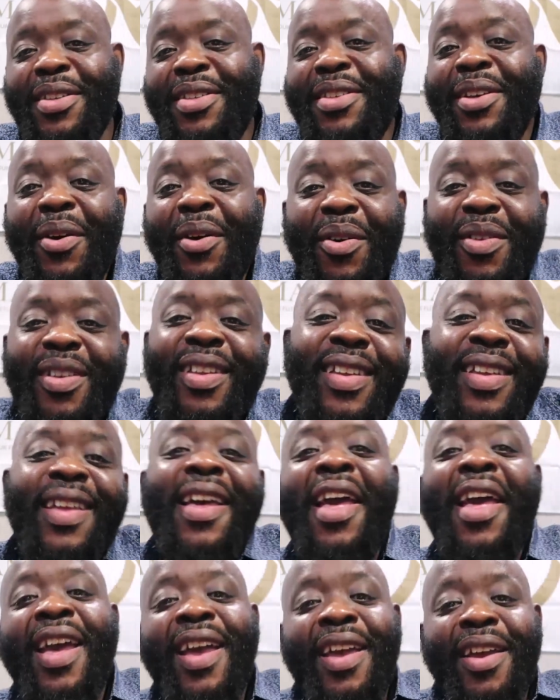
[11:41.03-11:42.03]
So,
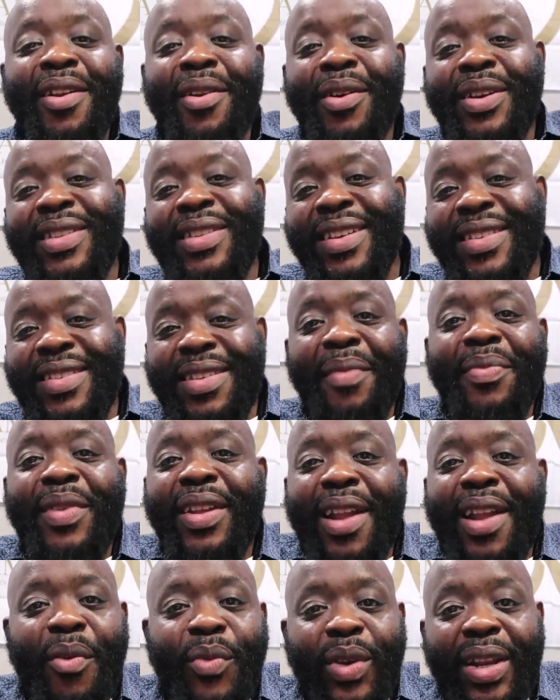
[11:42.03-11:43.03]
there's
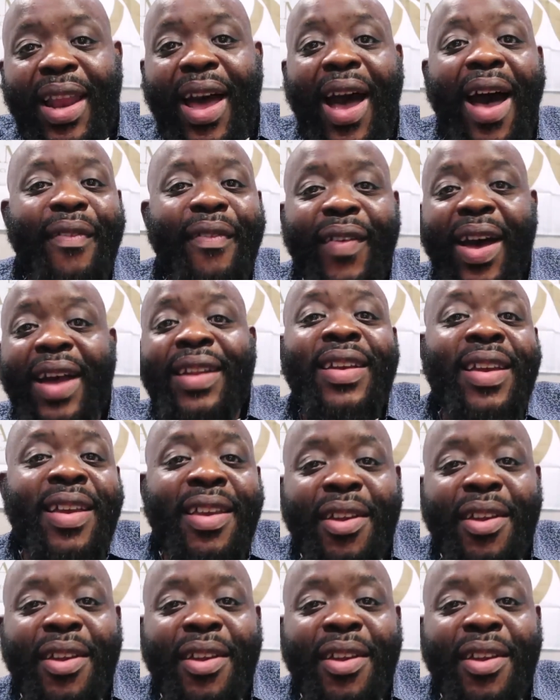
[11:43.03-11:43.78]
something that we laugh at,